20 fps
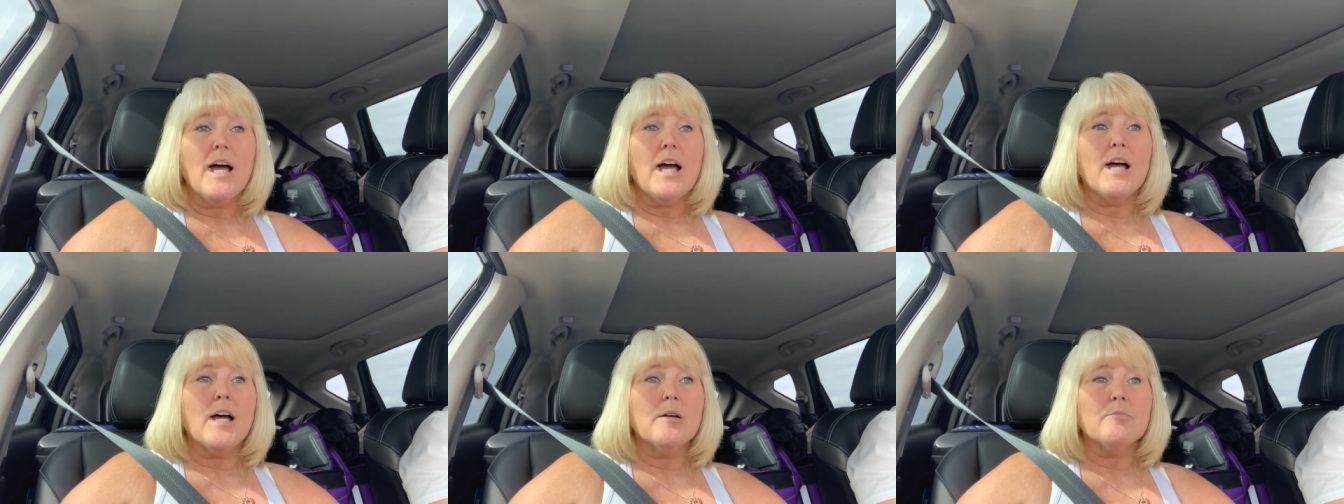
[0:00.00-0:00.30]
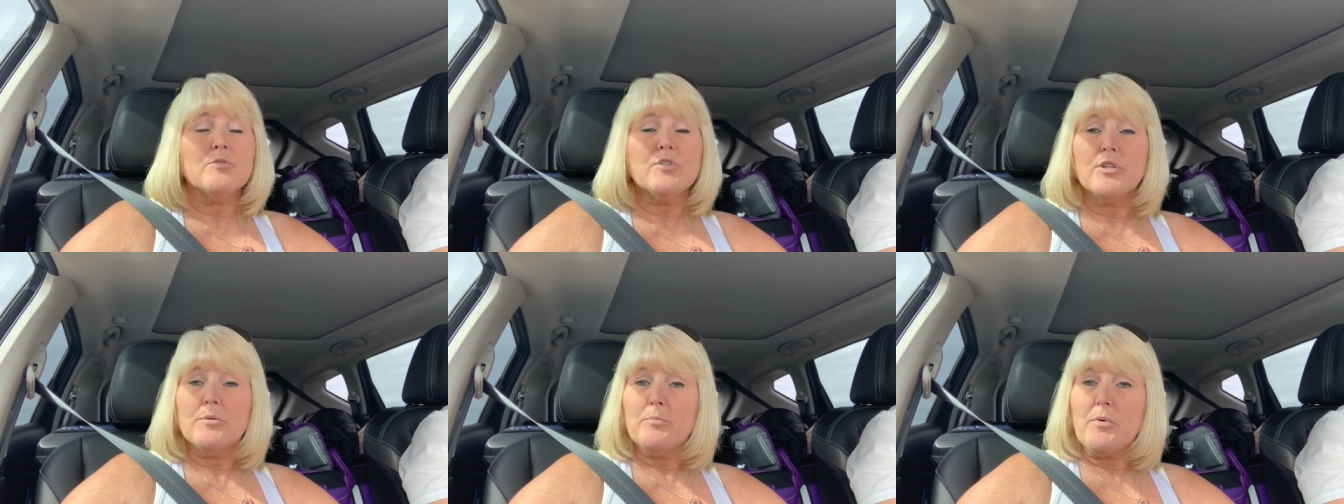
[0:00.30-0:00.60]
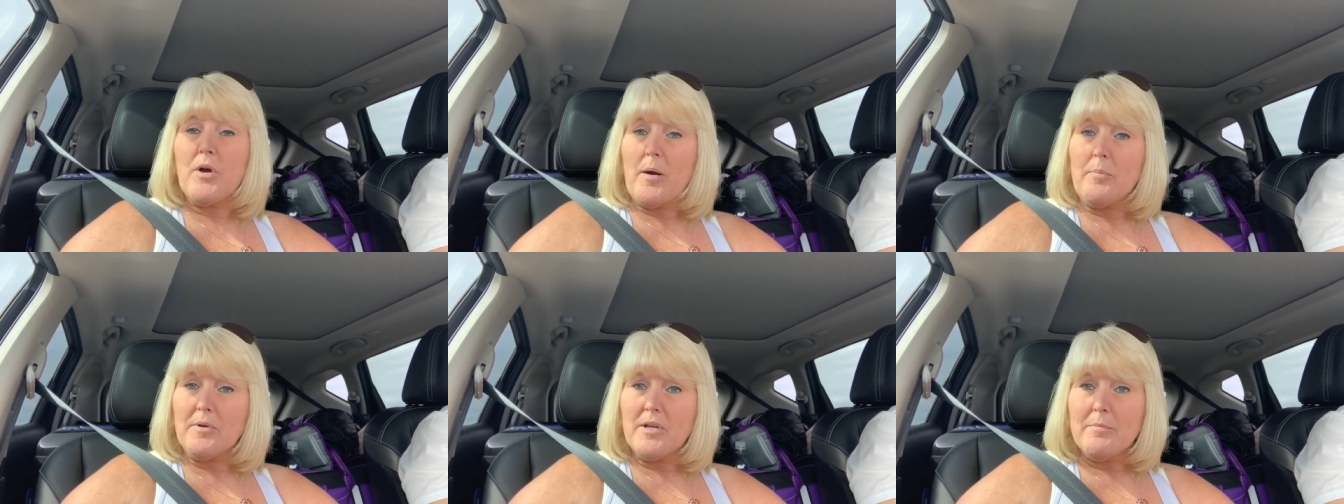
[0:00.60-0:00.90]
um, to the
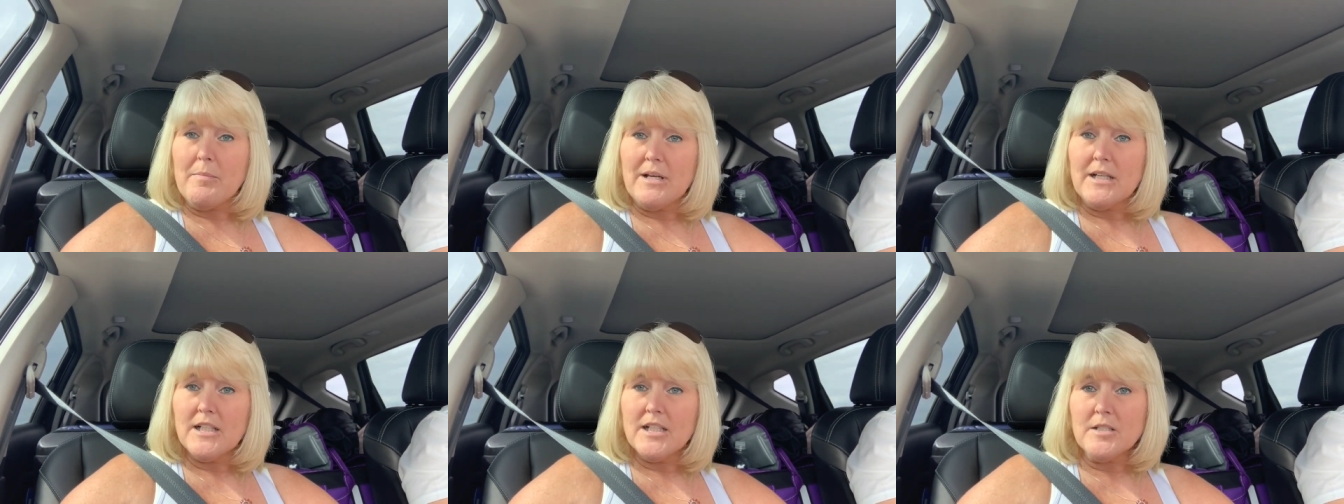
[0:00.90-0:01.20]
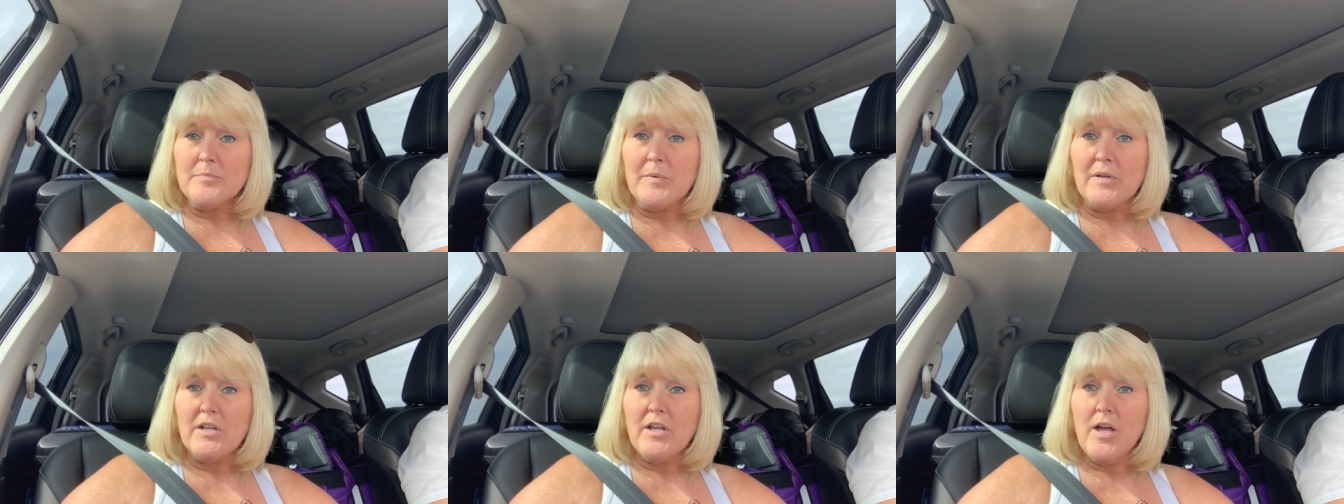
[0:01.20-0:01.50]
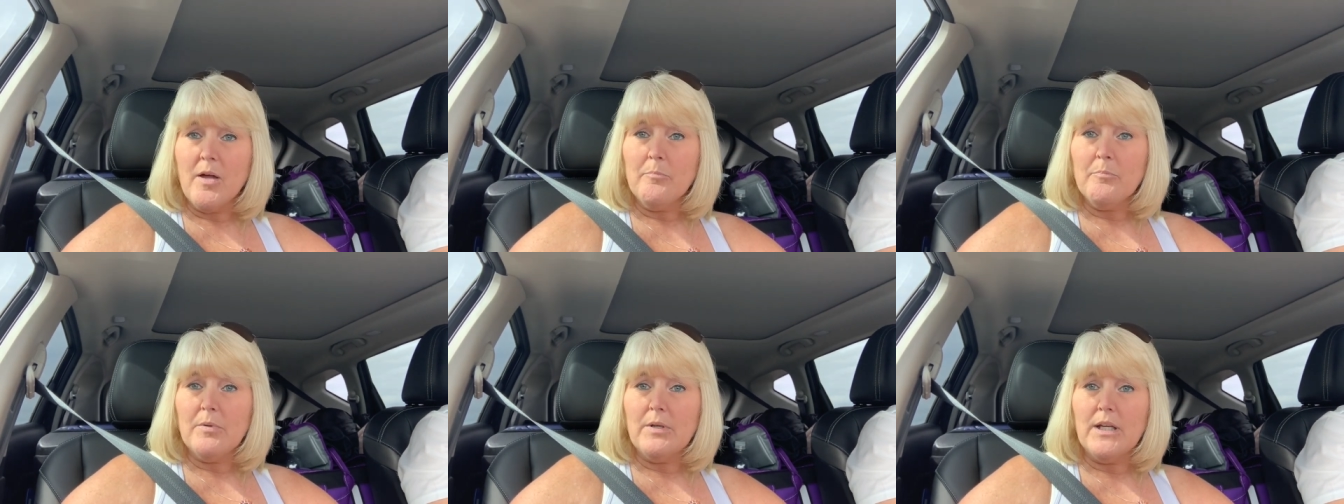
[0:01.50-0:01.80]
property management
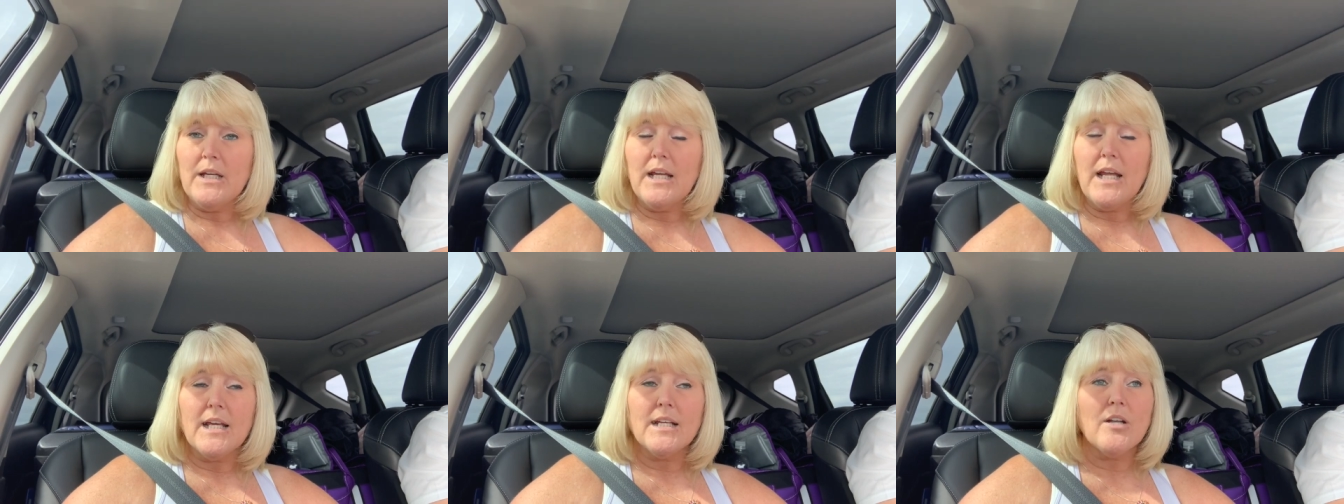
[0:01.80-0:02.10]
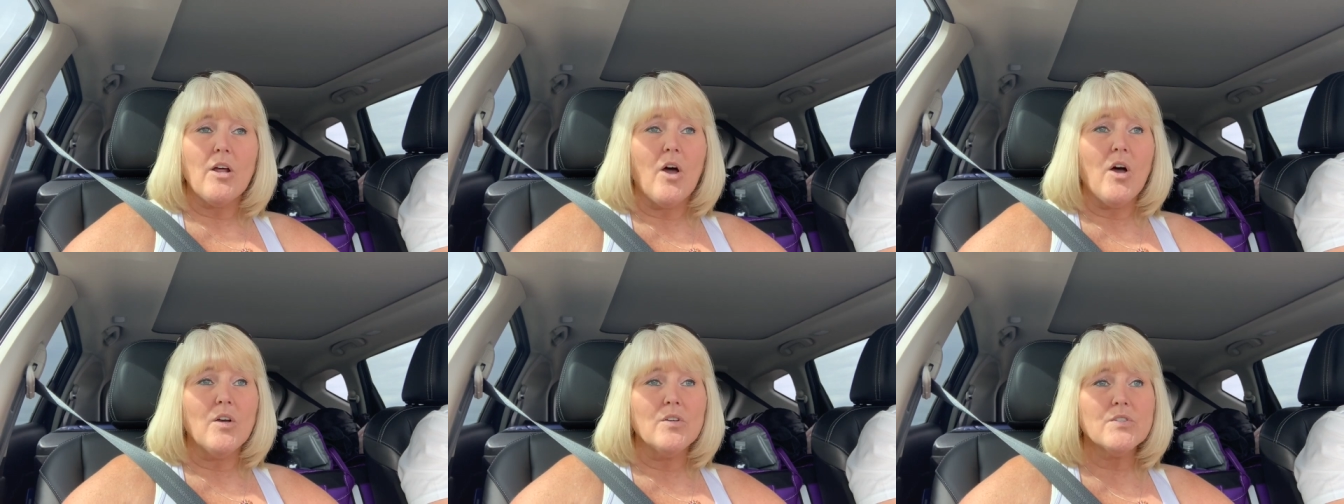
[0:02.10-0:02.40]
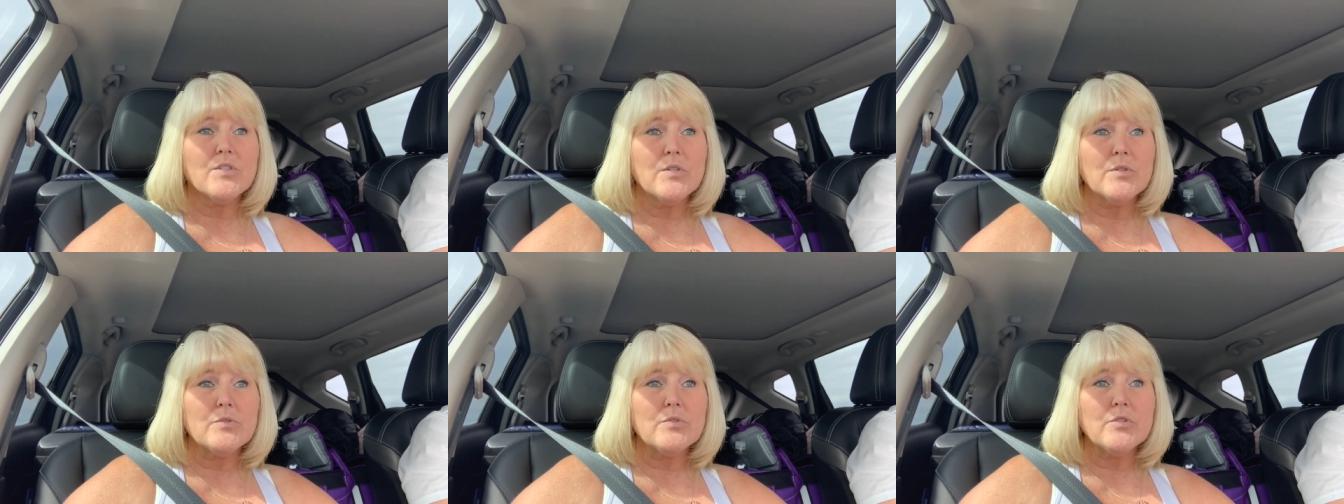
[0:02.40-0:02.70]
company and
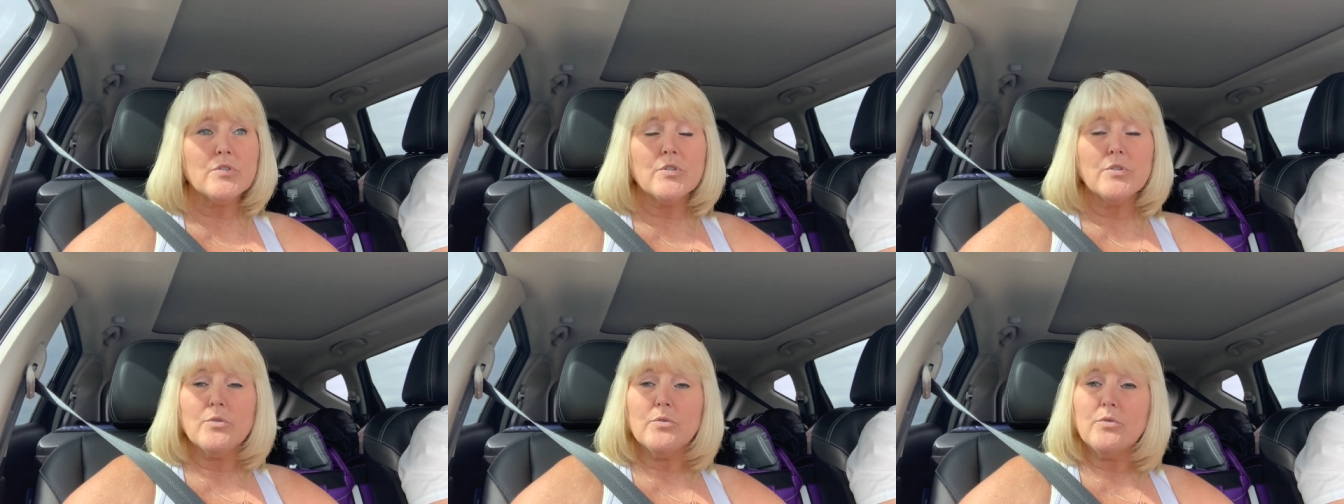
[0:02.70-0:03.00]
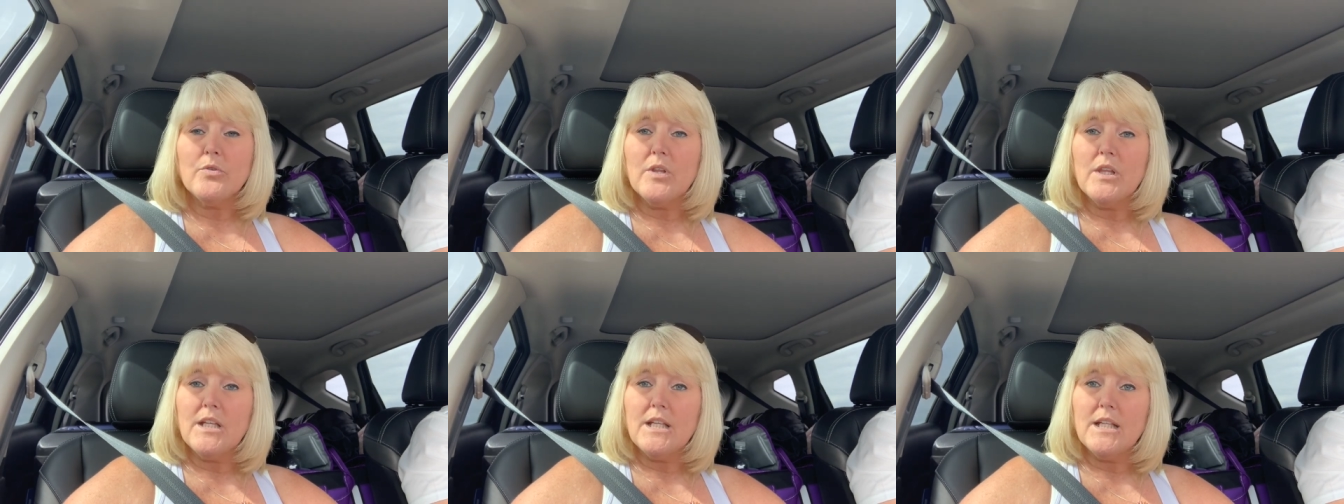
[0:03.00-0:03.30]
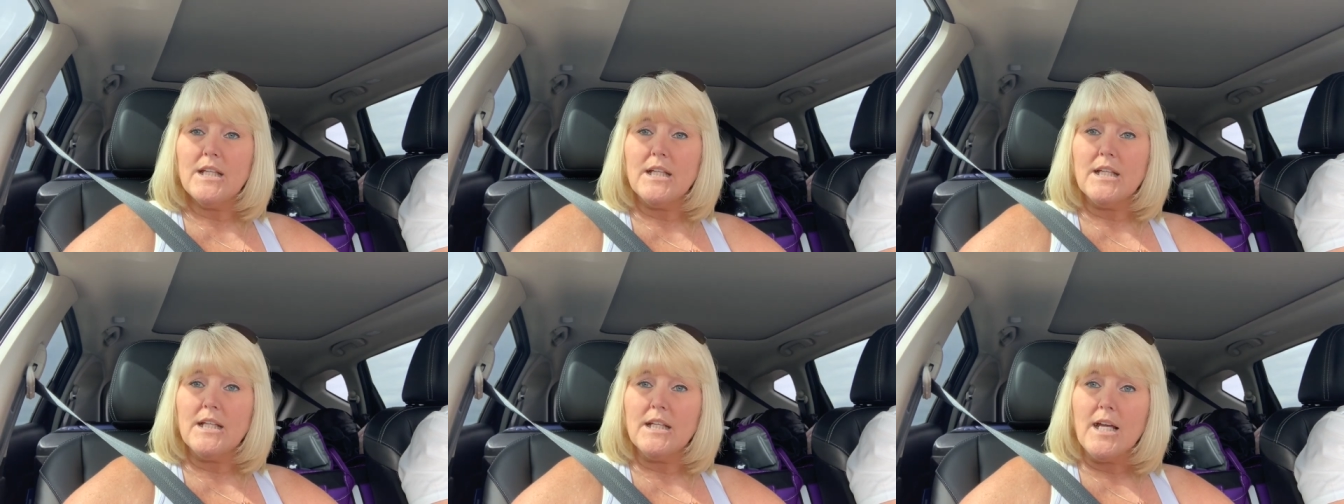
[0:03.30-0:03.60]
also to
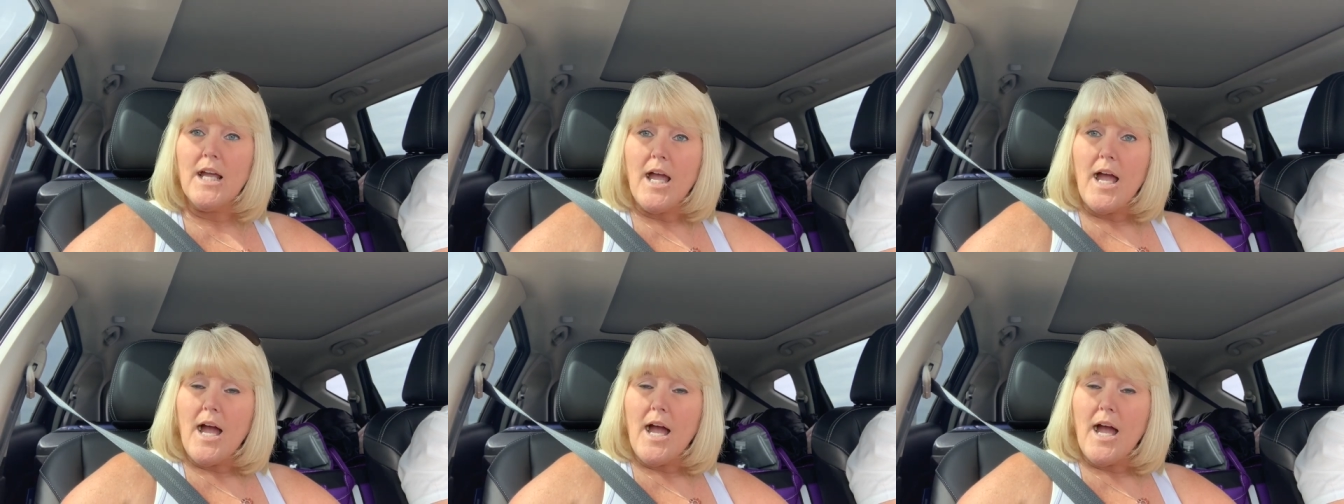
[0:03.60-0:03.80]
the